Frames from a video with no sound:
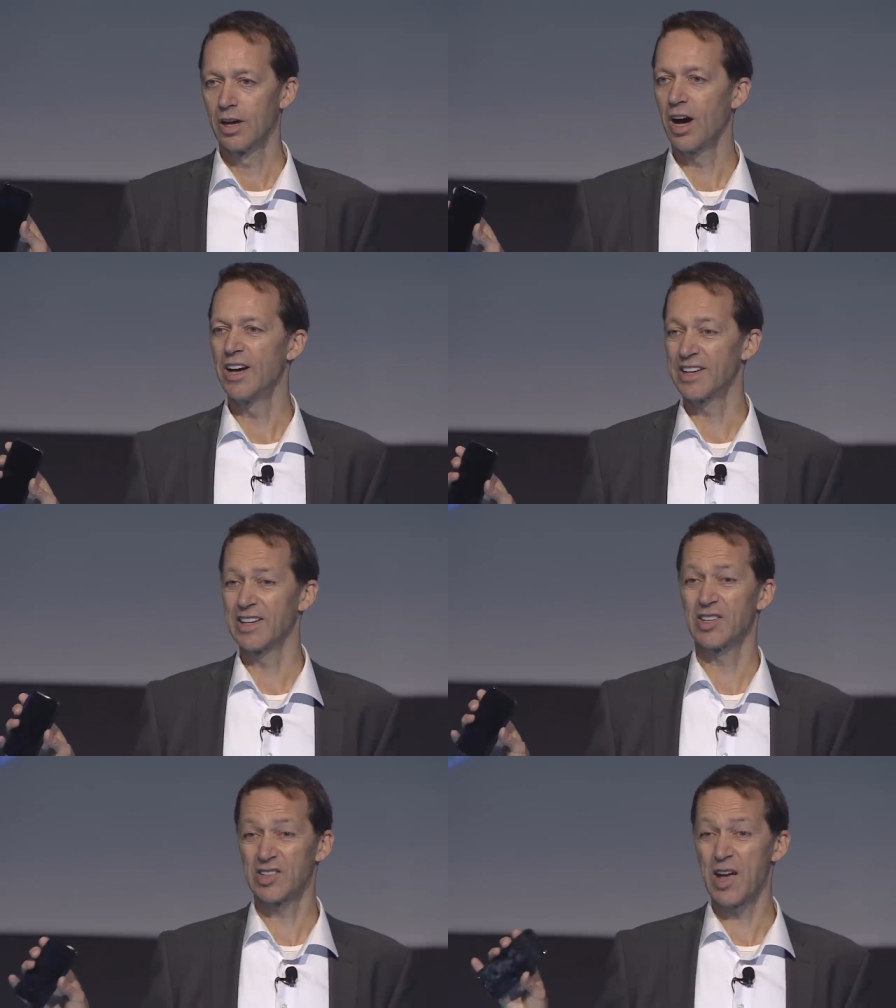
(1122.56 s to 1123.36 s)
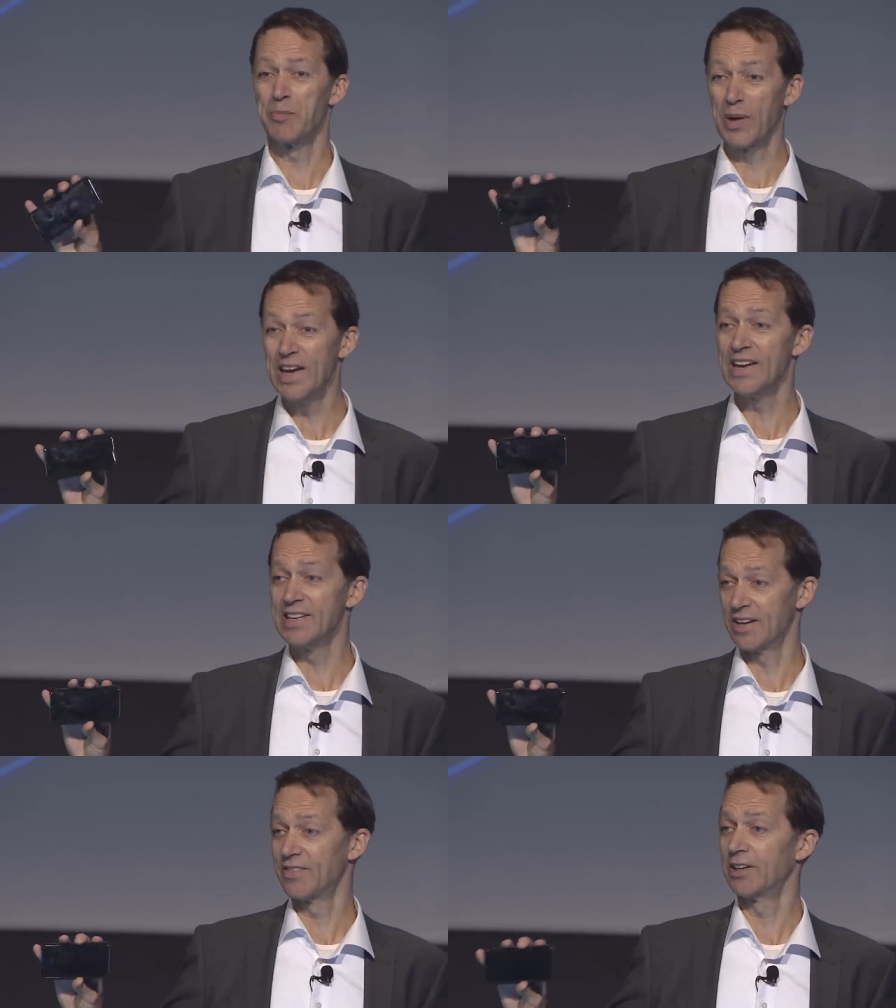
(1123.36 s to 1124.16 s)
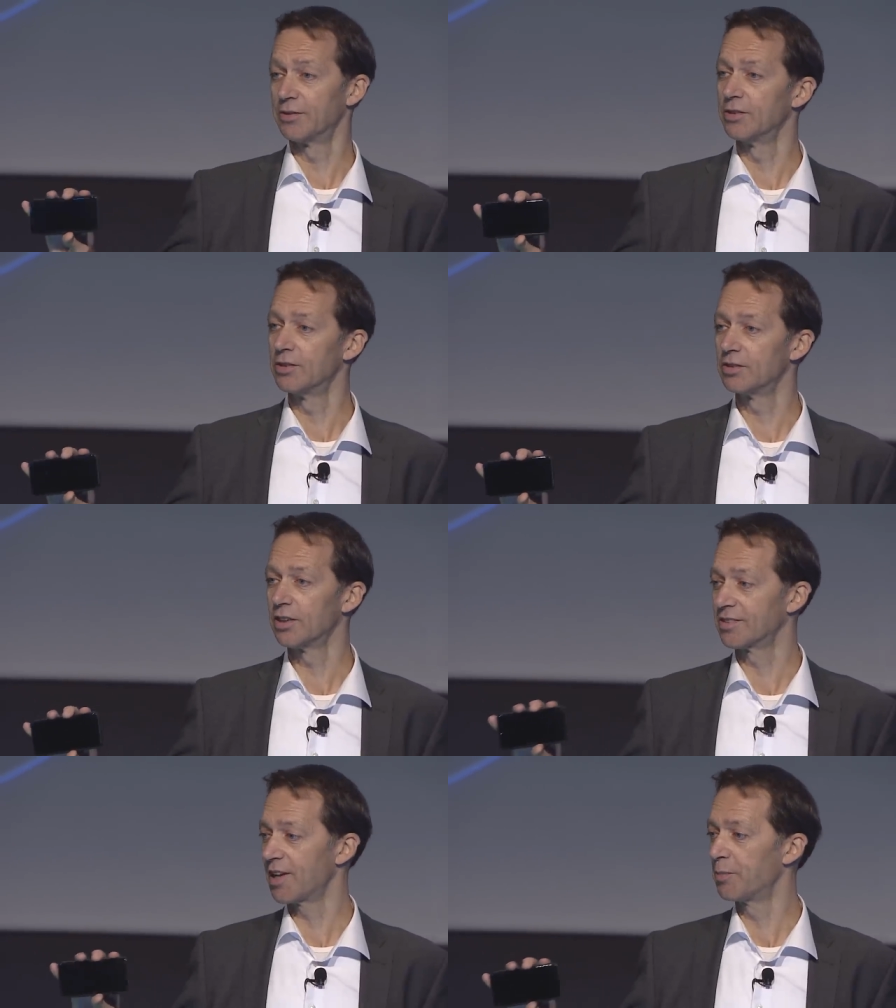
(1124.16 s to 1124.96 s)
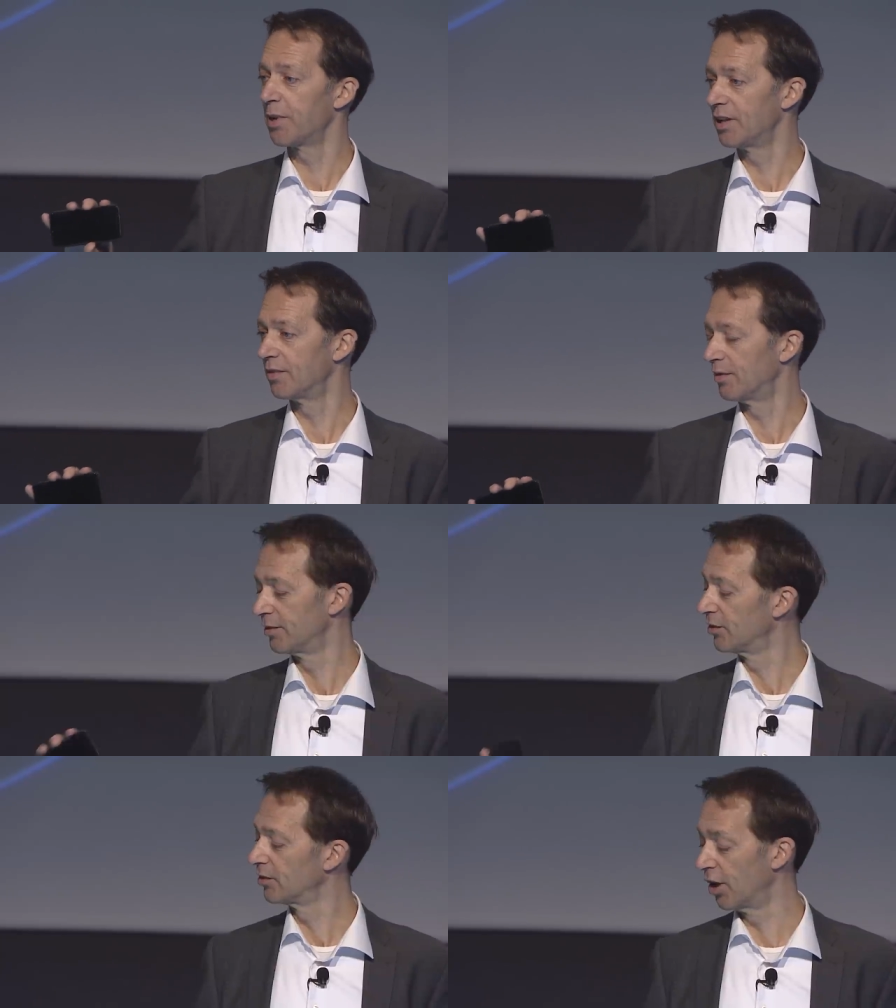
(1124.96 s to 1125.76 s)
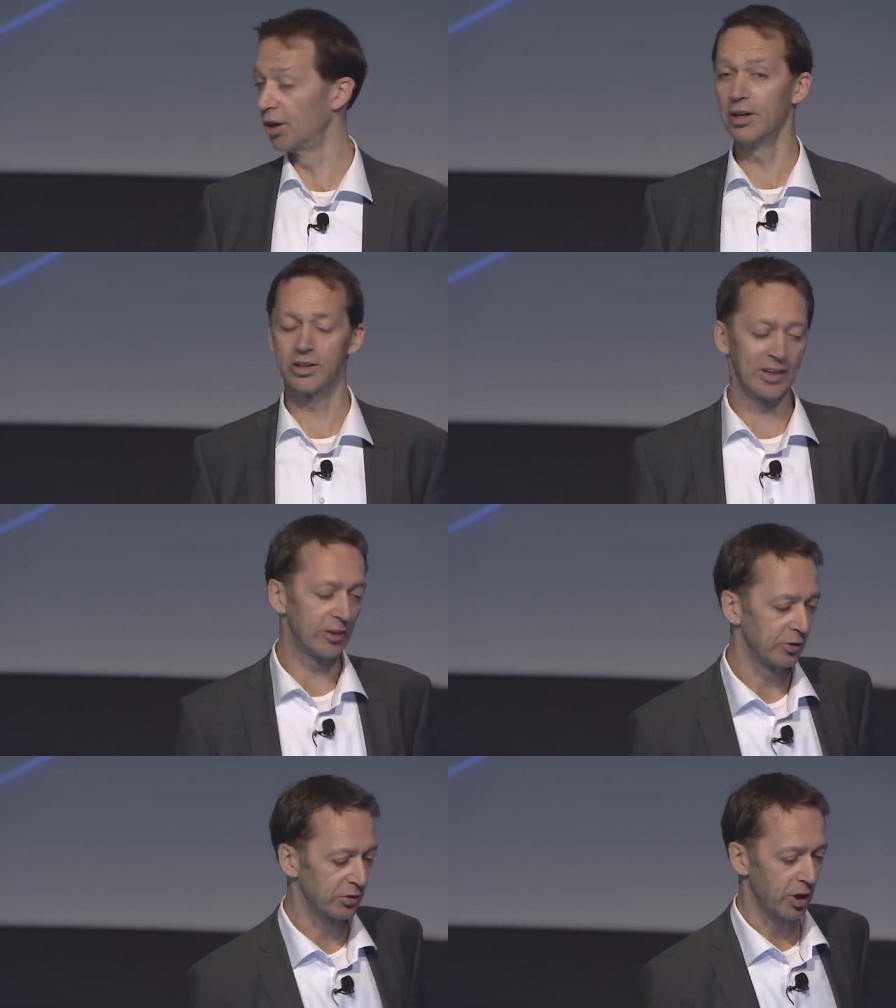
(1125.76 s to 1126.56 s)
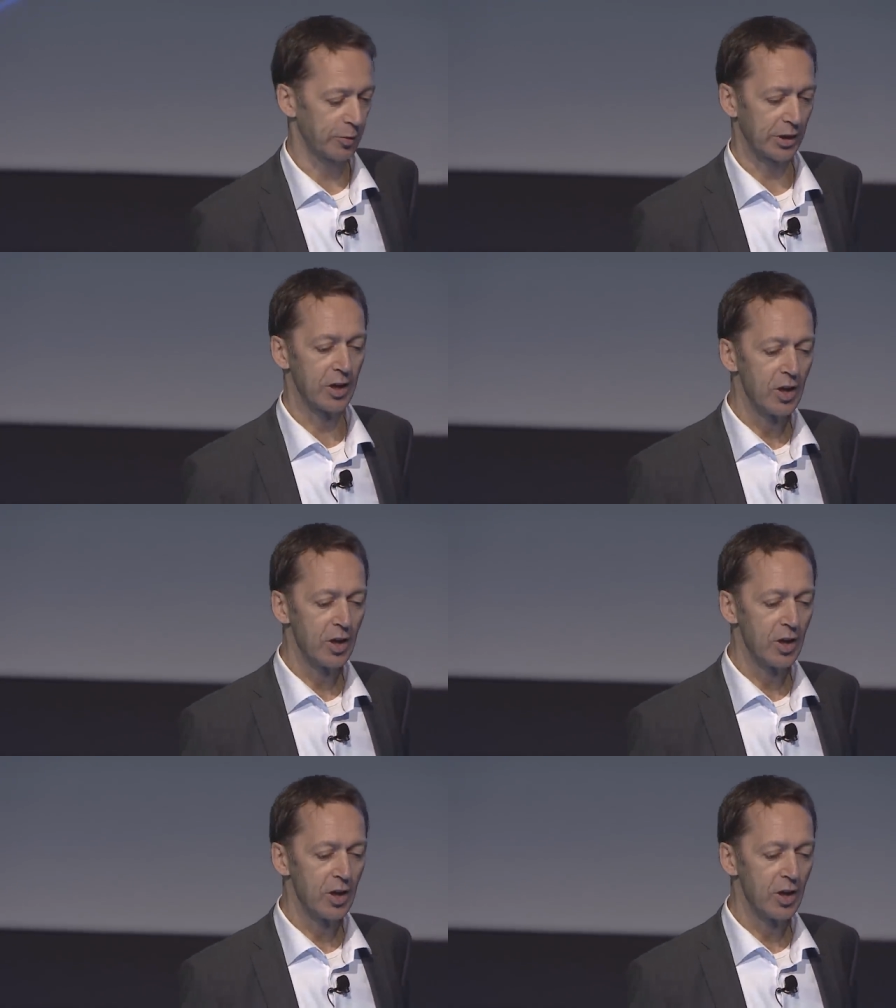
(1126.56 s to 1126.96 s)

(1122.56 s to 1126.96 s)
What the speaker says: I'd get a stampede of elephants, a herd of elephants coming.